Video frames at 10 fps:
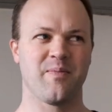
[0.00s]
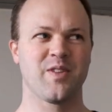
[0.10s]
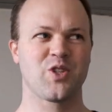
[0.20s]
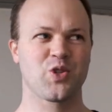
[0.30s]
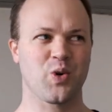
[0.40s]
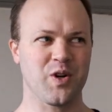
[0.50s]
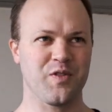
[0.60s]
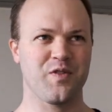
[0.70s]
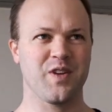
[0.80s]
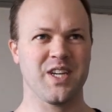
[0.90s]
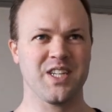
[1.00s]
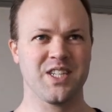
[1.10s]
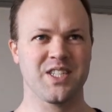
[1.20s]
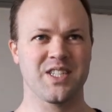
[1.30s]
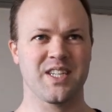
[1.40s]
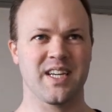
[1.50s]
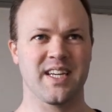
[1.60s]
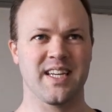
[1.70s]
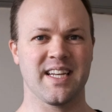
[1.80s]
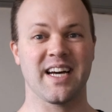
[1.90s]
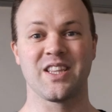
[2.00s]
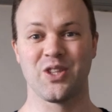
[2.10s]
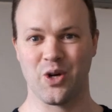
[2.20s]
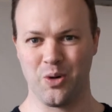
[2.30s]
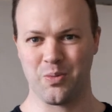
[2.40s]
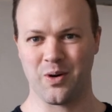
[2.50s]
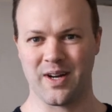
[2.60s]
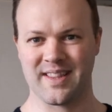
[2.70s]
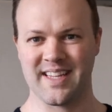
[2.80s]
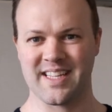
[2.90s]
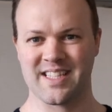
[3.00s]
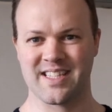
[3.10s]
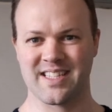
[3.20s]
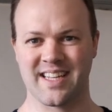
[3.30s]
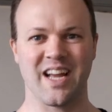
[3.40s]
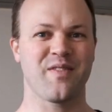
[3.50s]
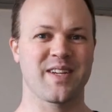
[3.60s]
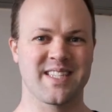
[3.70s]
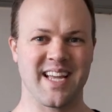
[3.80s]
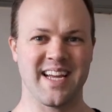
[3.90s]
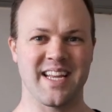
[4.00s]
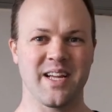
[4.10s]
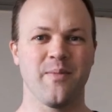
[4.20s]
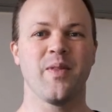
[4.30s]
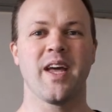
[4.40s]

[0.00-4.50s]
Swordfish in adobo. I think it's kind of exciting.